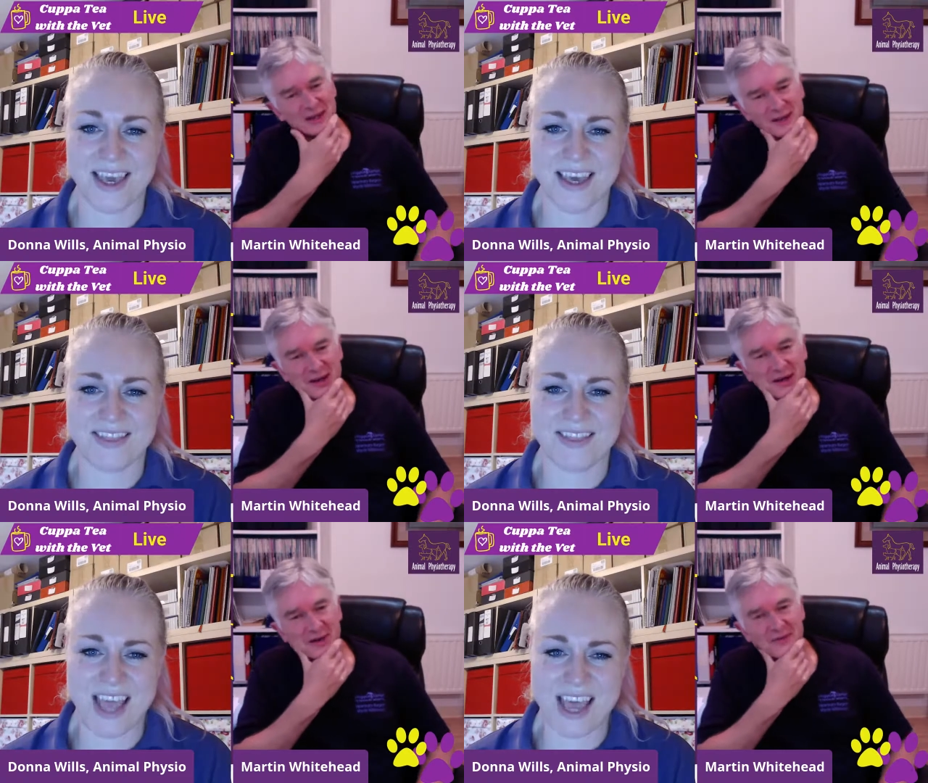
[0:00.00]

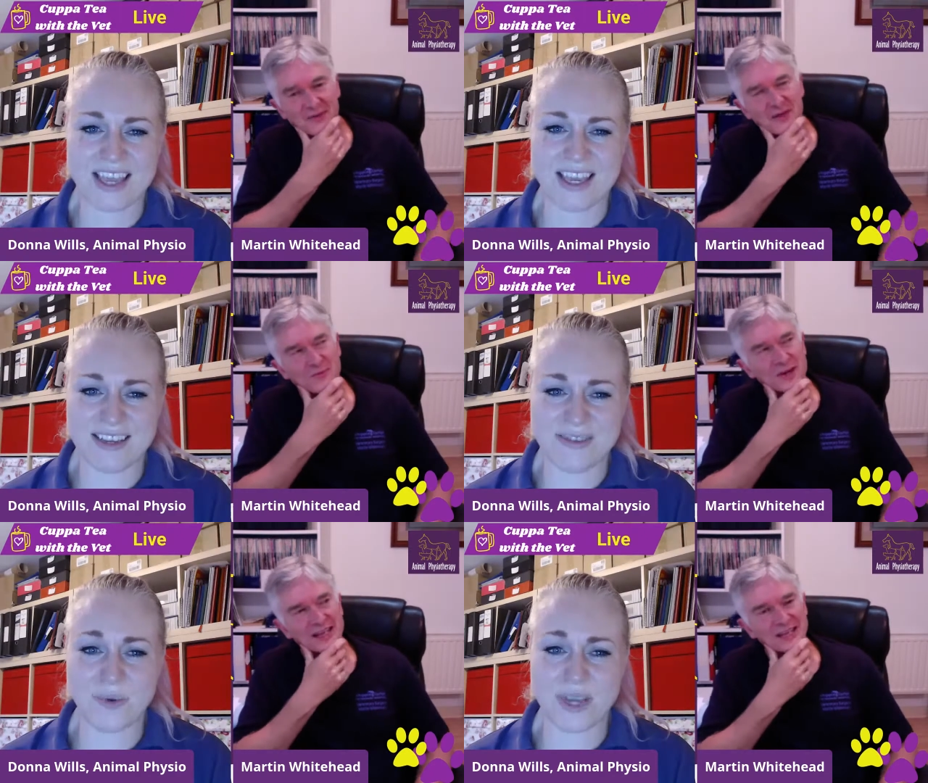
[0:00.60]
Speaker 1: Uh, for
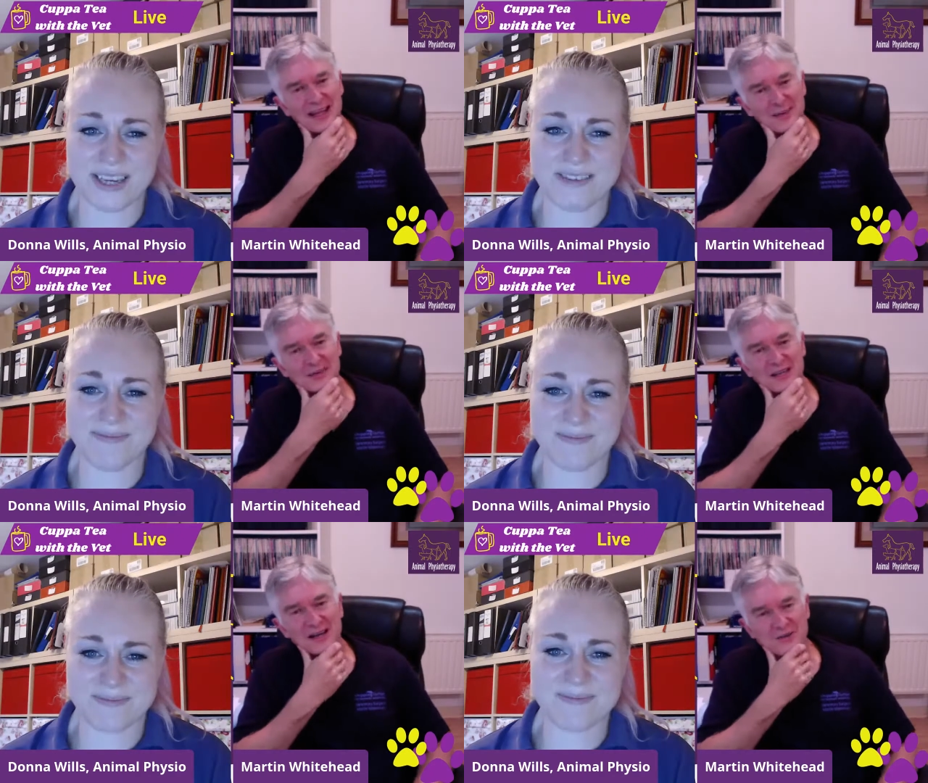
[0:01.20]
some reason,
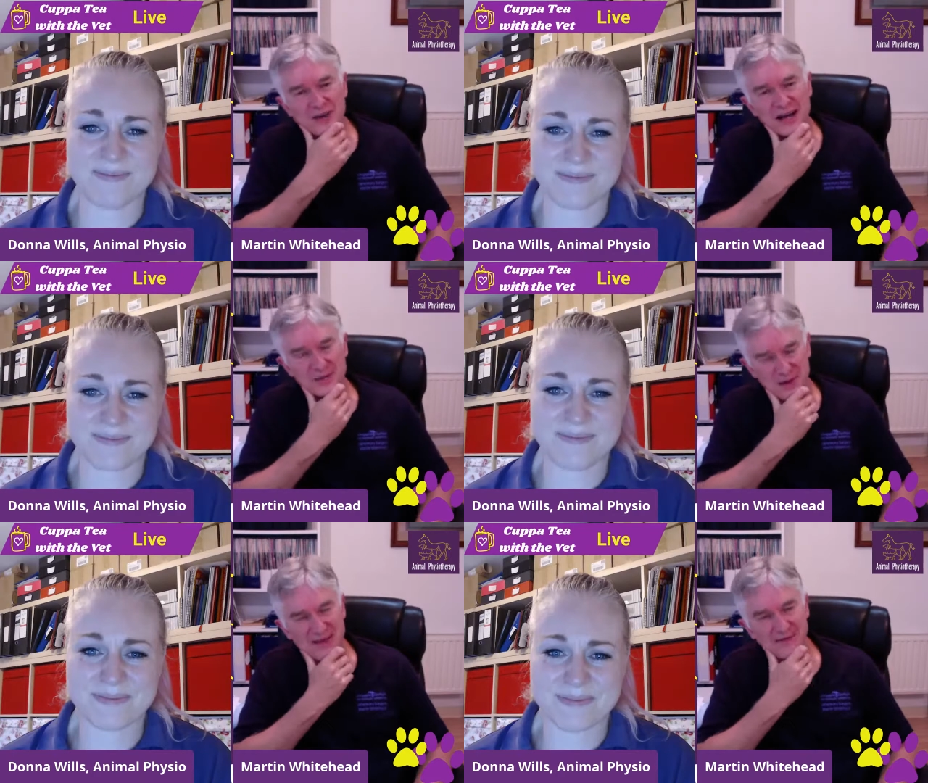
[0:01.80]
that was
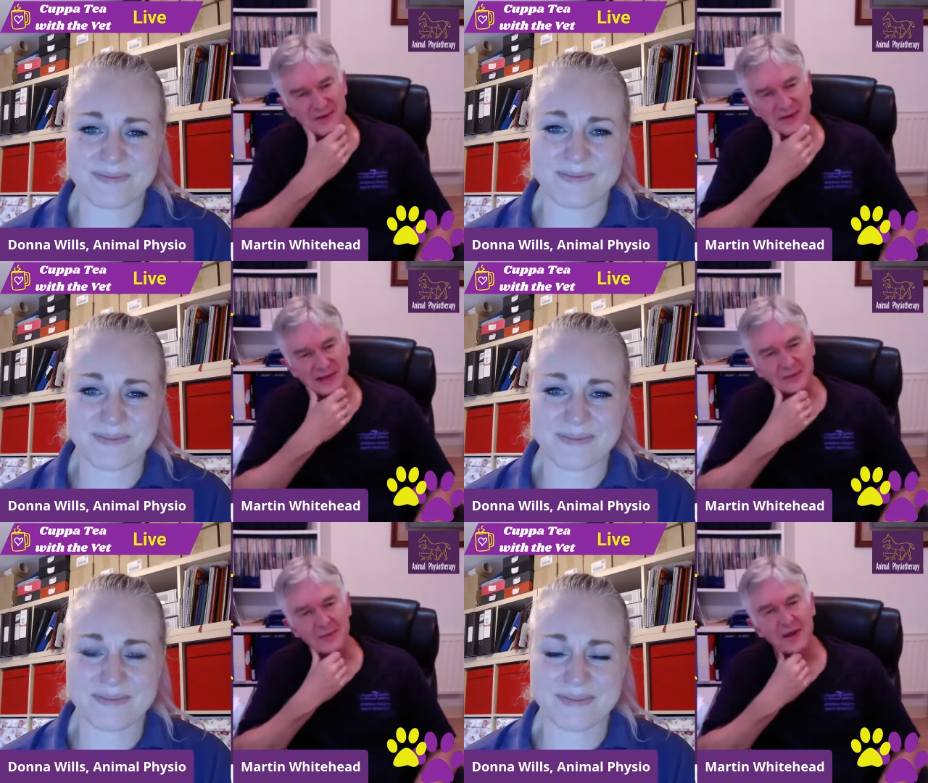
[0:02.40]
incredibly
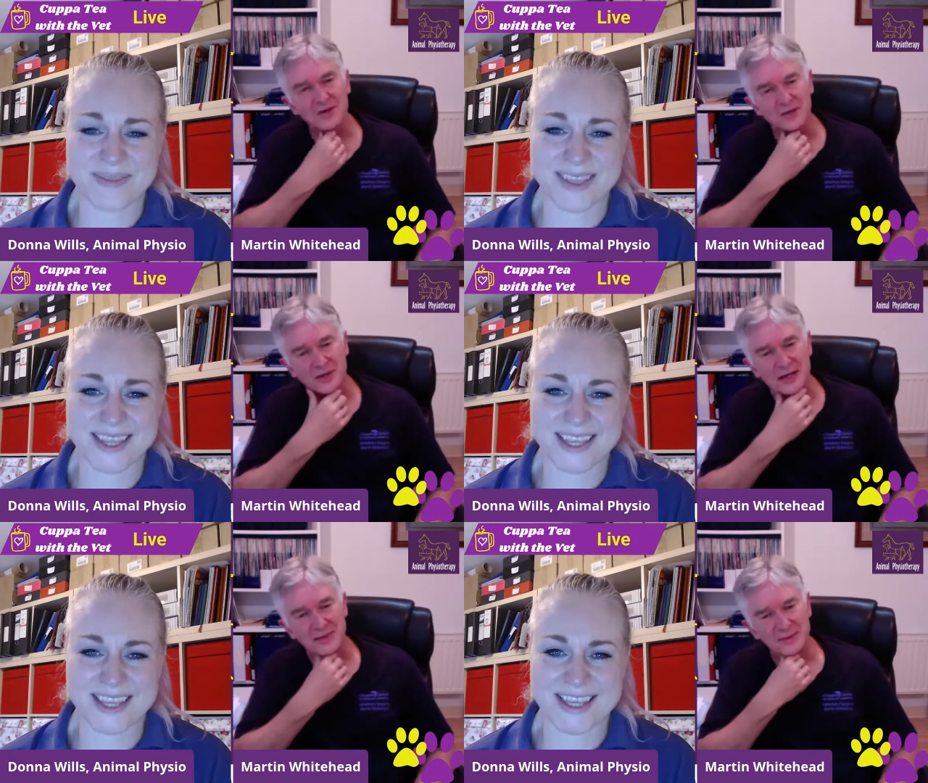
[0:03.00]
vivid. I mean,
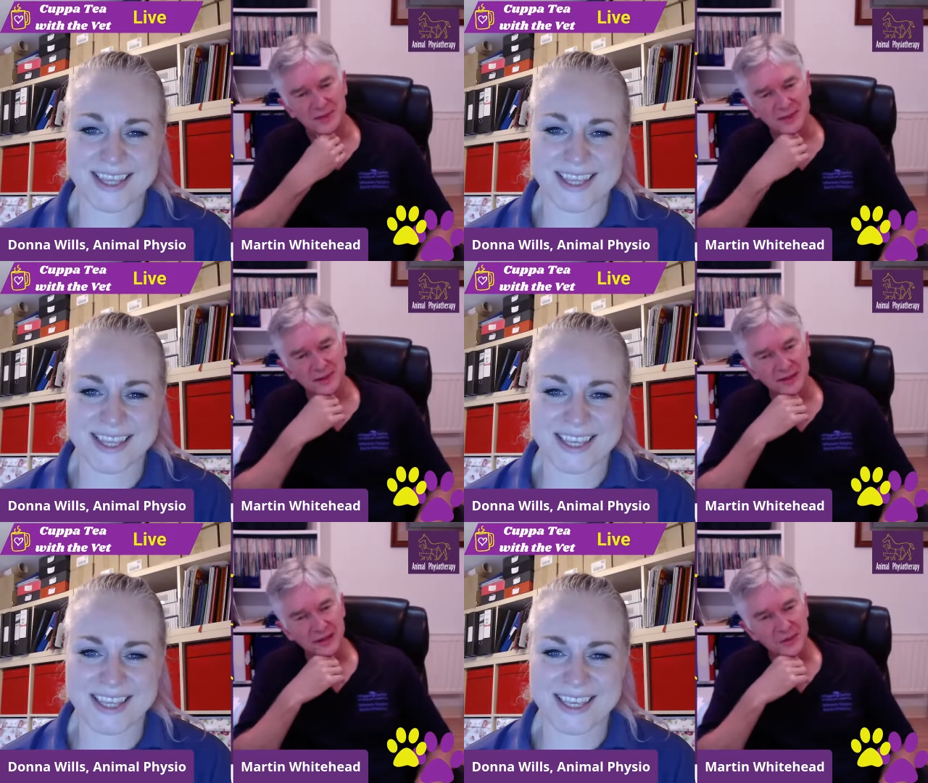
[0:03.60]
most
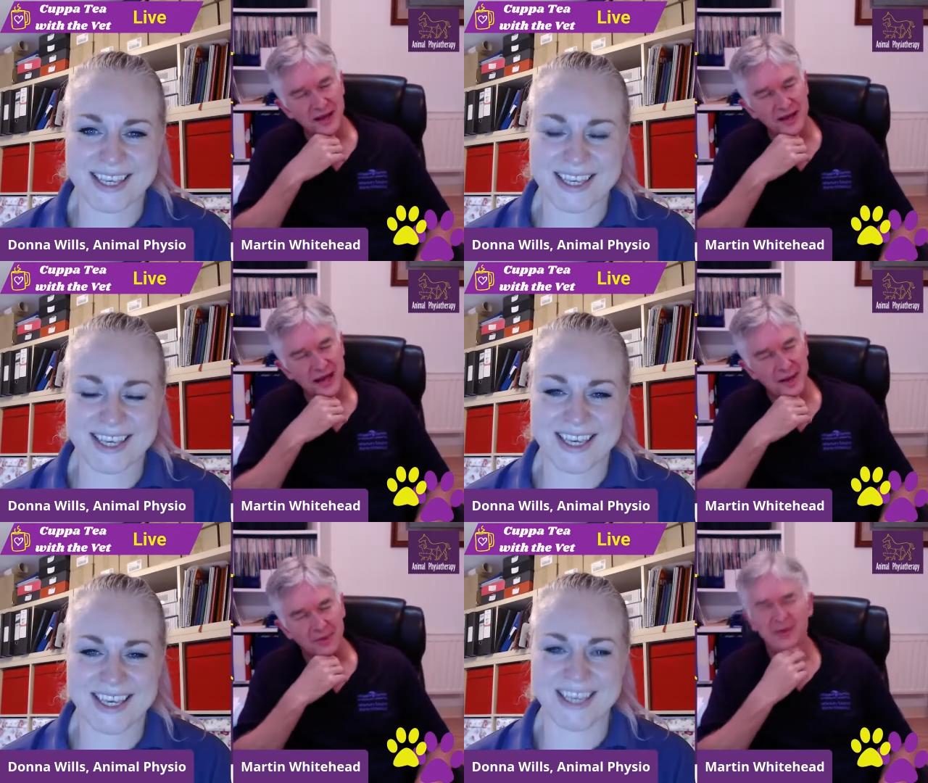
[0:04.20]
dreams, you
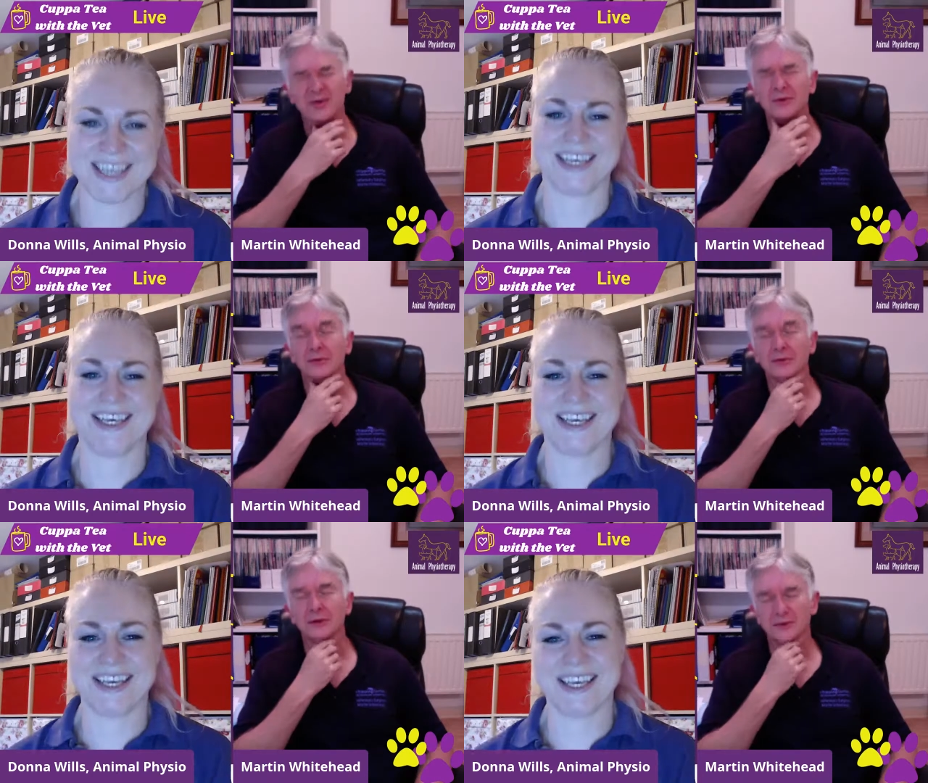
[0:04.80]
wake up and you think,
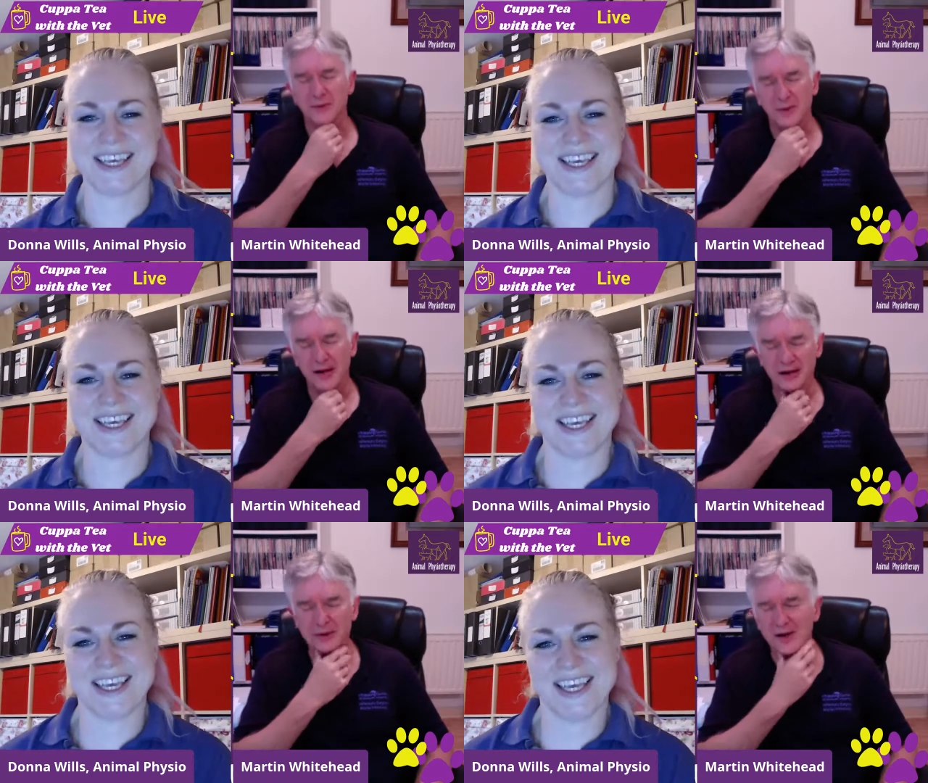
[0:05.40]
oh, that's a bit
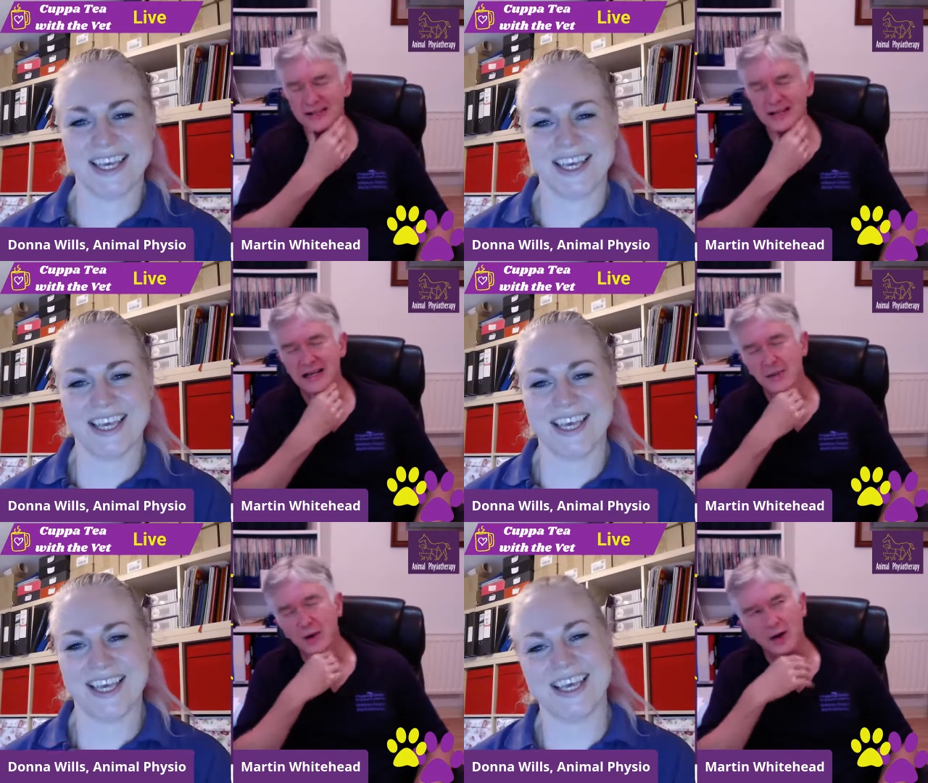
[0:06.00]
weird. You might
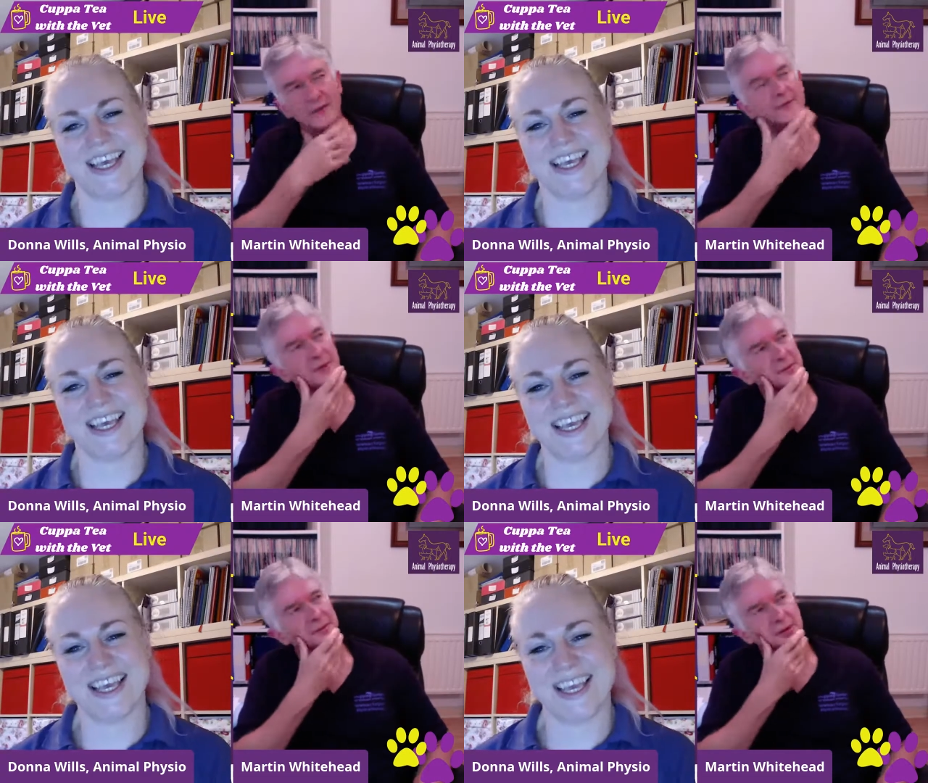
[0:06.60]
tell your wife, and,